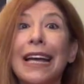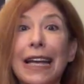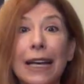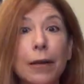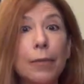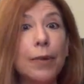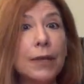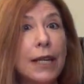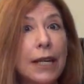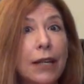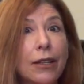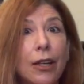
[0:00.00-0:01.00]
In
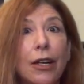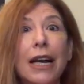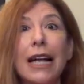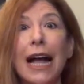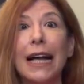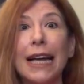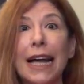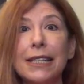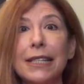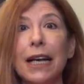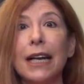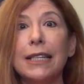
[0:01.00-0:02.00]
particular, an
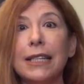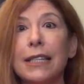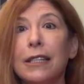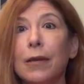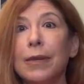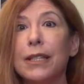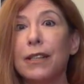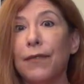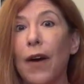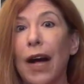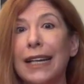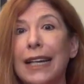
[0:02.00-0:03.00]
SCI system is
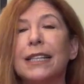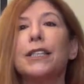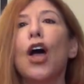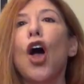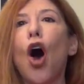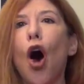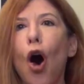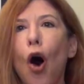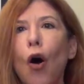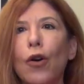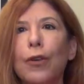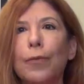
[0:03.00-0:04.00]
defined as
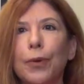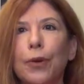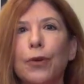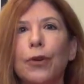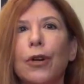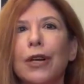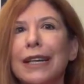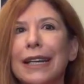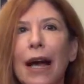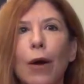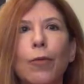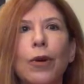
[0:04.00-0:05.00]
all computer,
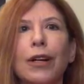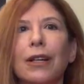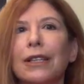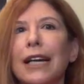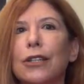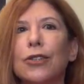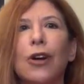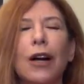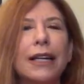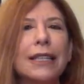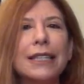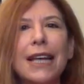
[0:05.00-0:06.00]
network,
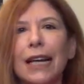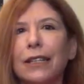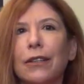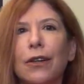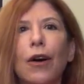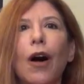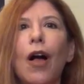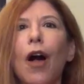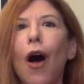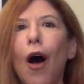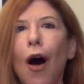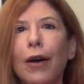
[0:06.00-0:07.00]
electronic, technical,
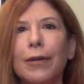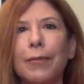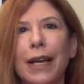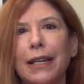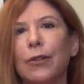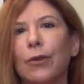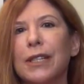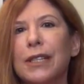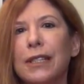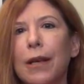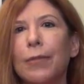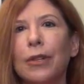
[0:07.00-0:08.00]
automated, or
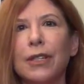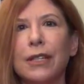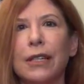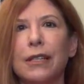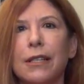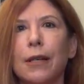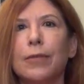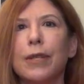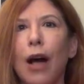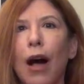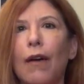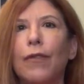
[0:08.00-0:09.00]
similar systems
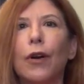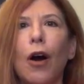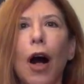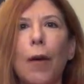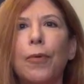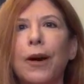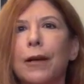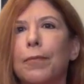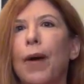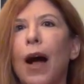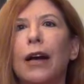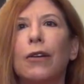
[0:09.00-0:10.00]
of or
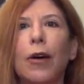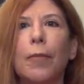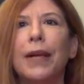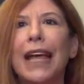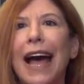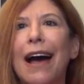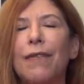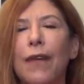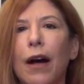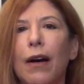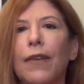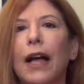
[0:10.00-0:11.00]
operated by or on behalf
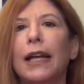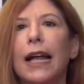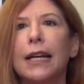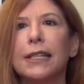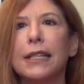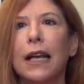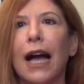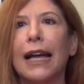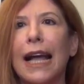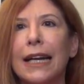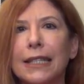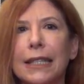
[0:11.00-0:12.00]
of an
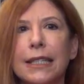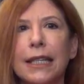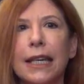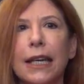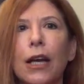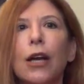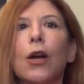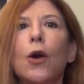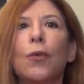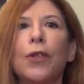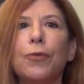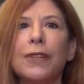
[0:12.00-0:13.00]
SCI entity
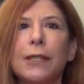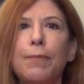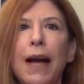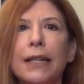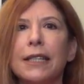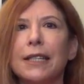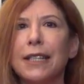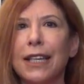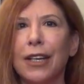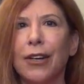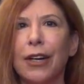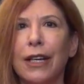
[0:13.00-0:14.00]
with respect to
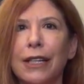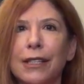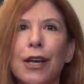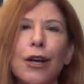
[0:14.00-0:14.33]
securities,